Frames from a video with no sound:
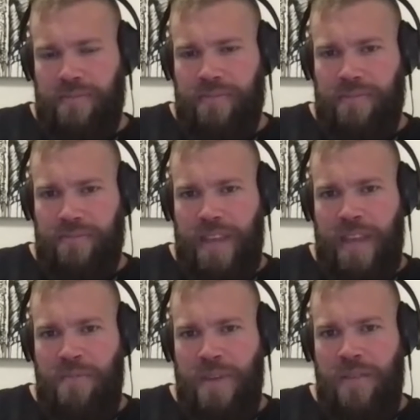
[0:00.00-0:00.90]

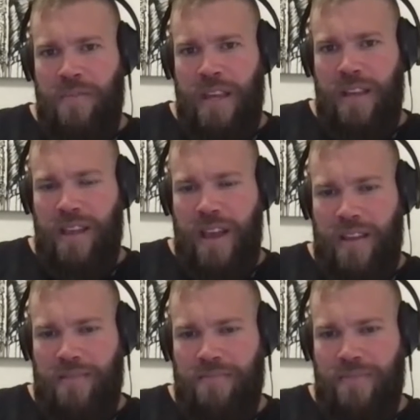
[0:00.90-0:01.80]
and maybe
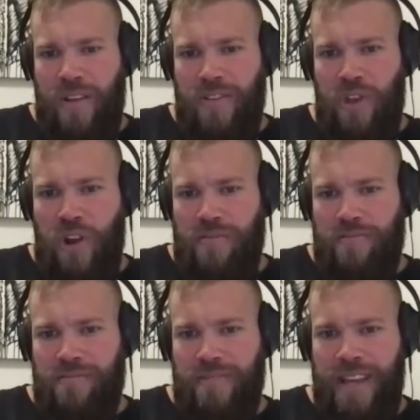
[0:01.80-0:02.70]
like a song.
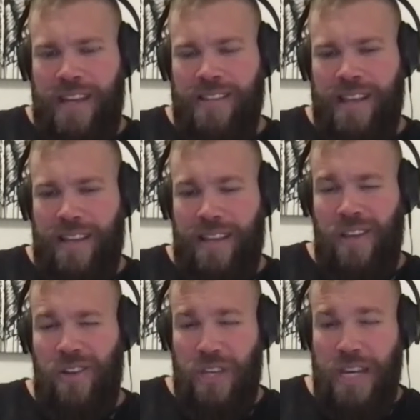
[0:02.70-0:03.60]
And it's like,
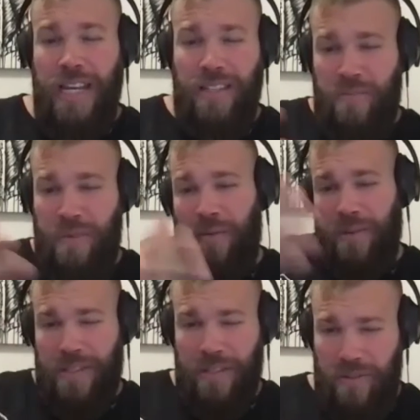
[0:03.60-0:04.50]
you need to be
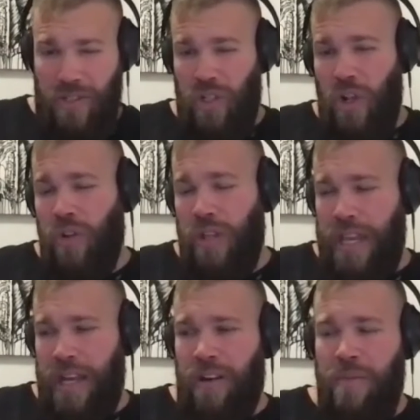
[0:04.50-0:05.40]
able to slowly
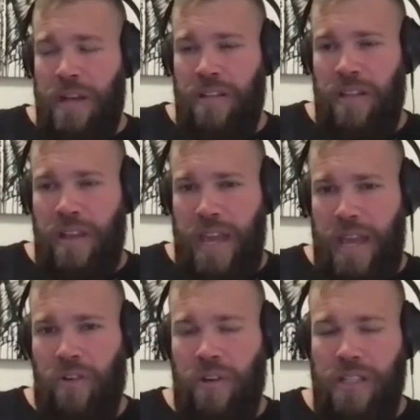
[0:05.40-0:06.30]
and incrementally
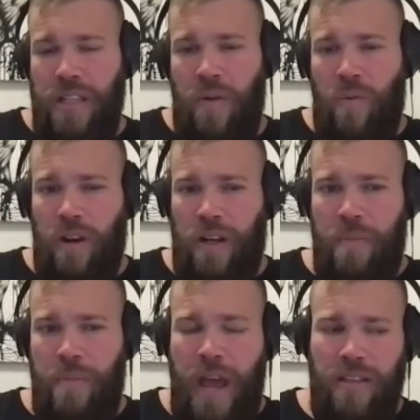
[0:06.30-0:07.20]
increase that work
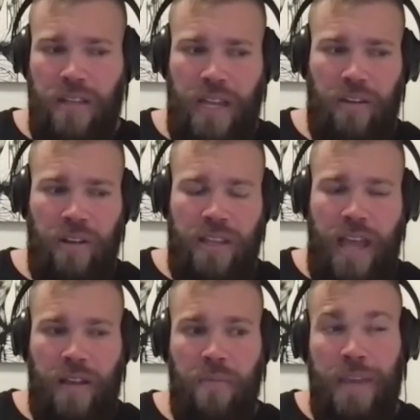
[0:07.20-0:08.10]
capacity,
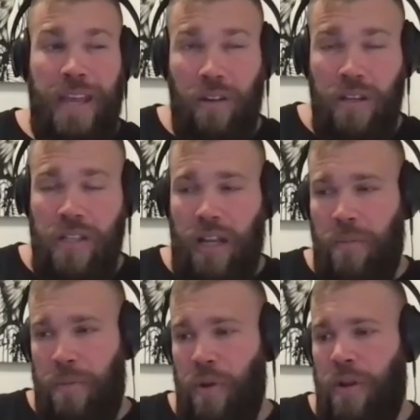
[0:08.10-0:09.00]
increase that
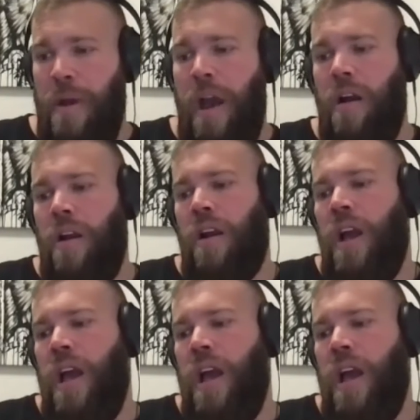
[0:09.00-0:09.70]
computing power.